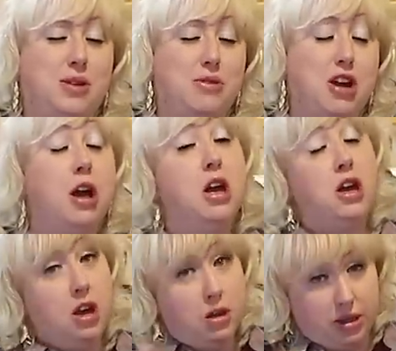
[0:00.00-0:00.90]
Jamerrill.
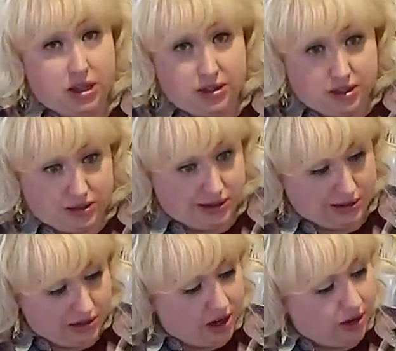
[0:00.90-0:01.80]
But this is like
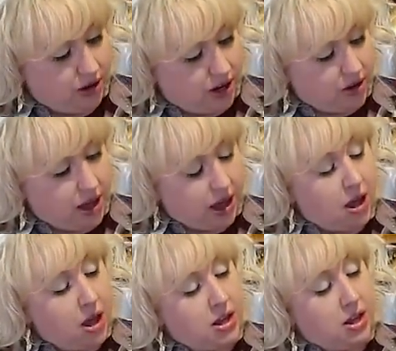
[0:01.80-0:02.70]
the nitty gritty, okay?